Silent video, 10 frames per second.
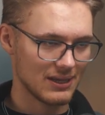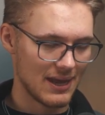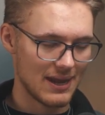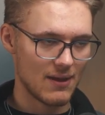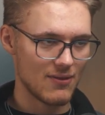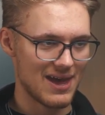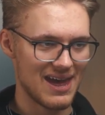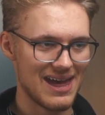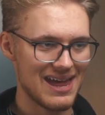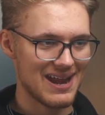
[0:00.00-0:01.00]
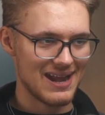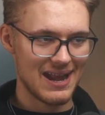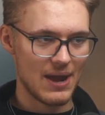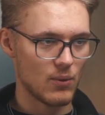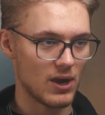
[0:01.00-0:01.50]
get out there,
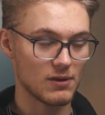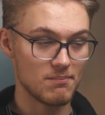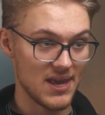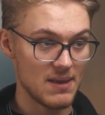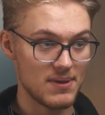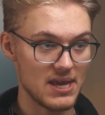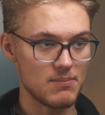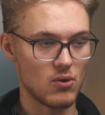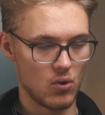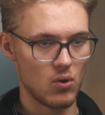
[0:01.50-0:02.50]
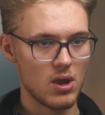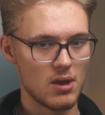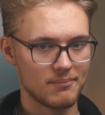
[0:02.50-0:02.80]
network, meet people,